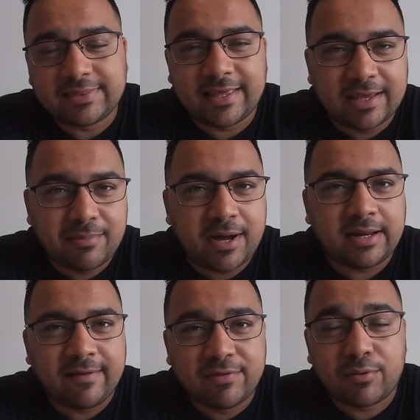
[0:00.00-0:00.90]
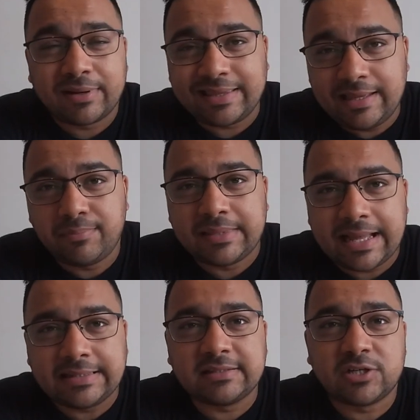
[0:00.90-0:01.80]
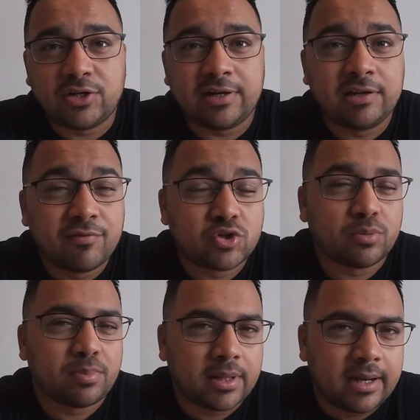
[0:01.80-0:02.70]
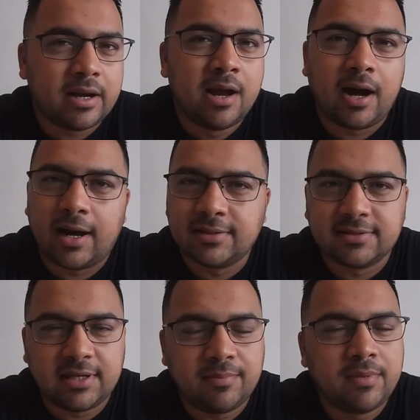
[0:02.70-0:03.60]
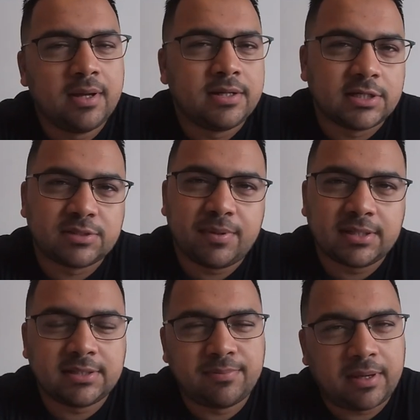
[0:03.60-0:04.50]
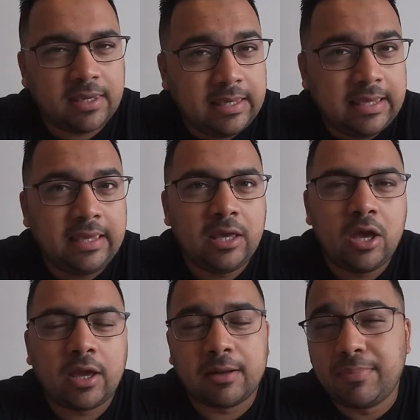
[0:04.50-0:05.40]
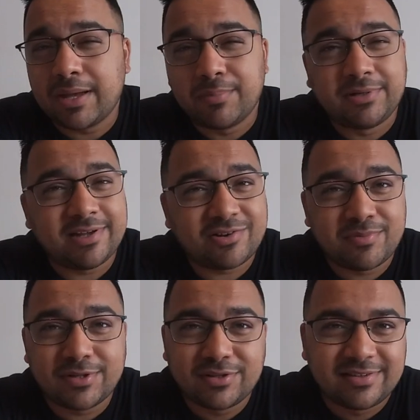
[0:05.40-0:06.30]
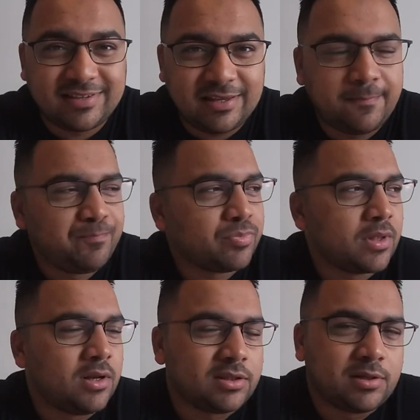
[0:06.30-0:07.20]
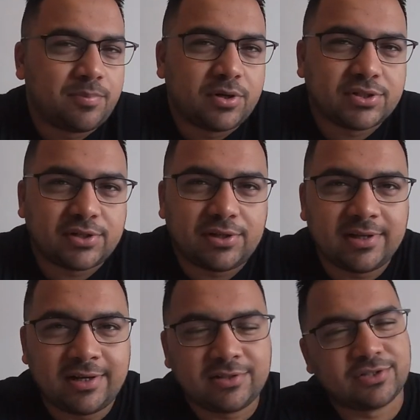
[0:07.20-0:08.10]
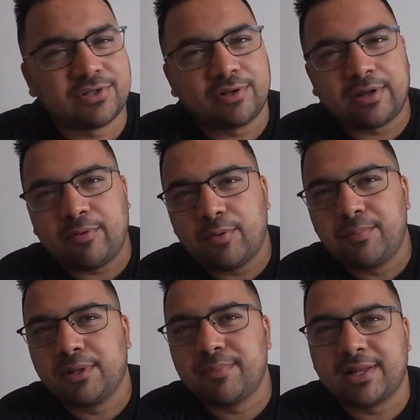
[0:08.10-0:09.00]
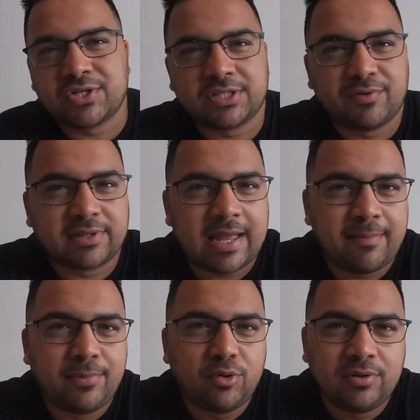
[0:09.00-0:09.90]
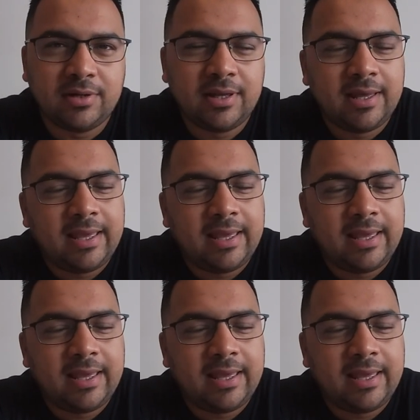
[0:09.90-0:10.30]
think about if they want to keep that certain individual player on the team, just because he can become a detriment to the team. Nothing personal here, just look at what Bill Belichick did with Cam Newton.